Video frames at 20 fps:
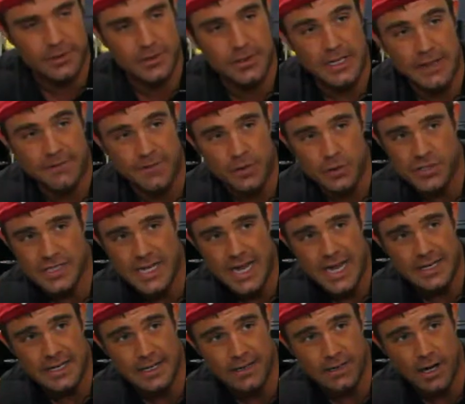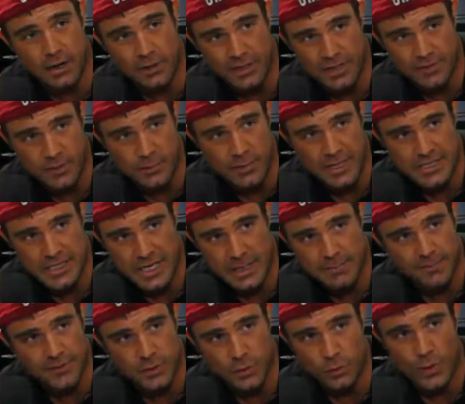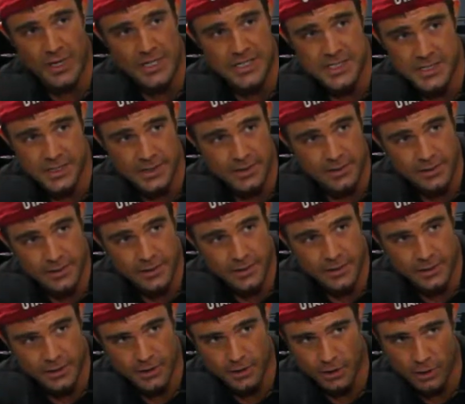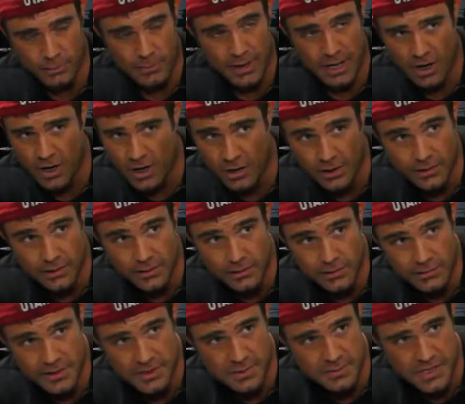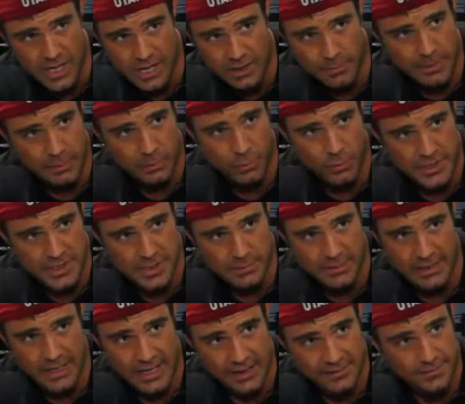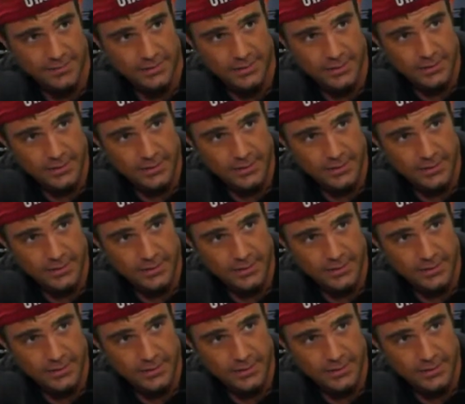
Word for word: If you stand here, I'll give you my time. If you waste it, you're gonna hurt my heart because I'm tired of people wasting my life.